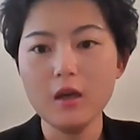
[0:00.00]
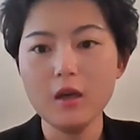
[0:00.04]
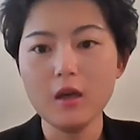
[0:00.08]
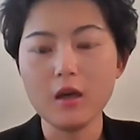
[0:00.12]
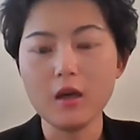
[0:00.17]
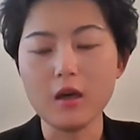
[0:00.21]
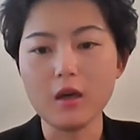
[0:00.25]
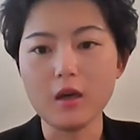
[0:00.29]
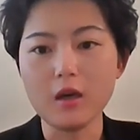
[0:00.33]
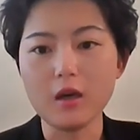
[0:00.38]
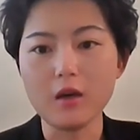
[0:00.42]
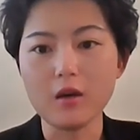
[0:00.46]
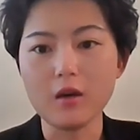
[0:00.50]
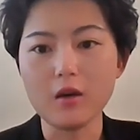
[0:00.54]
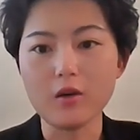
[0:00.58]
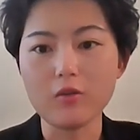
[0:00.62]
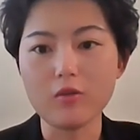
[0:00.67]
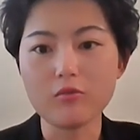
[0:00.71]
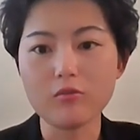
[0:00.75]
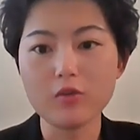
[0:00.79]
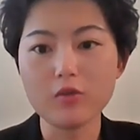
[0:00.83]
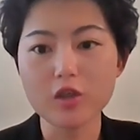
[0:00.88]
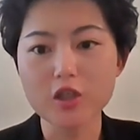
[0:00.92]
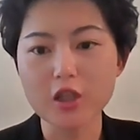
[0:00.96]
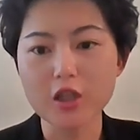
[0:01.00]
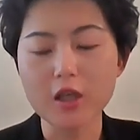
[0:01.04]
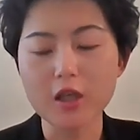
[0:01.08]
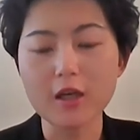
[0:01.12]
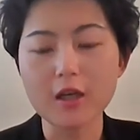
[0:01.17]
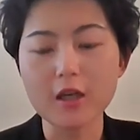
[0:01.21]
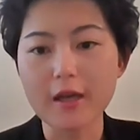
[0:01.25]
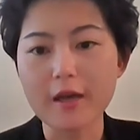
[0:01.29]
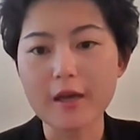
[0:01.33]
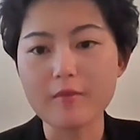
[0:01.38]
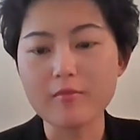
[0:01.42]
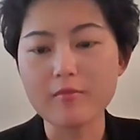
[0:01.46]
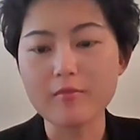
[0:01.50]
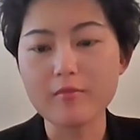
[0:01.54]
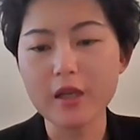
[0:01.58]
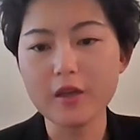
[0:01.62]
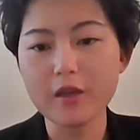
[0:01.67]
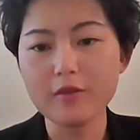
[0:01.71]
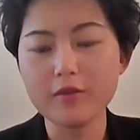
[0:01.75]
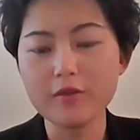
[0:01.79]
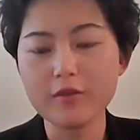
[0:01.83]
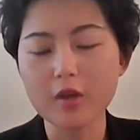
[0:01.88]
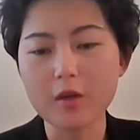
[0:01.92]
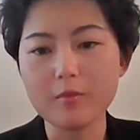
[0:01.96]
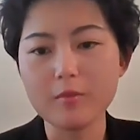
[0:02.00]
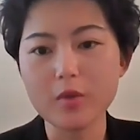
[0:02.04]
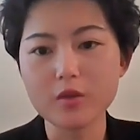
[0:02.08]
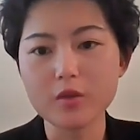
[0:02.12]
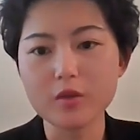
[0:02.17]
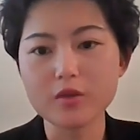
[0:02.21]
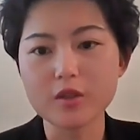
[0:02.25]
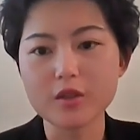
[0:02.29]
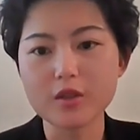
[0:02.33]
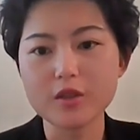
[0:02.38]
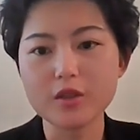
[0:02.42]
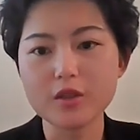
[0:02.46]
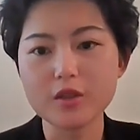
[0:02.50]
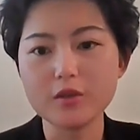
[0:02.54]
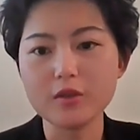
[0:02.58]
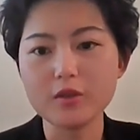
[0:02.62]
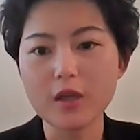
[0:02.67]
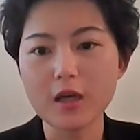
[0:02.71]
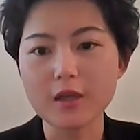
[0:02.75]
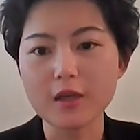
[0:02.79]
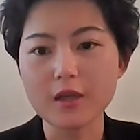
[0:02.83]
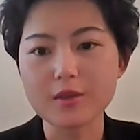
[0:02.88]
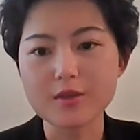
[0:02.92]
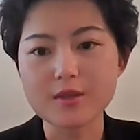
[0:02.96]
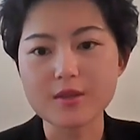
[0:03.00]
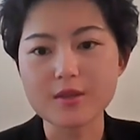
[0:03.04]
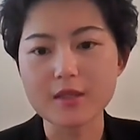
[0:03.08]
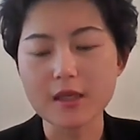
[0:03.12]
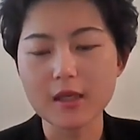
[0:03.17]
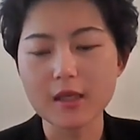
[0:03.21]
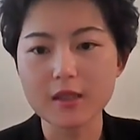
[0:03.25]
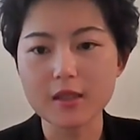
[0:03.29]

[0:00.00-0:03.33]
Russia, and many of the composers still does seek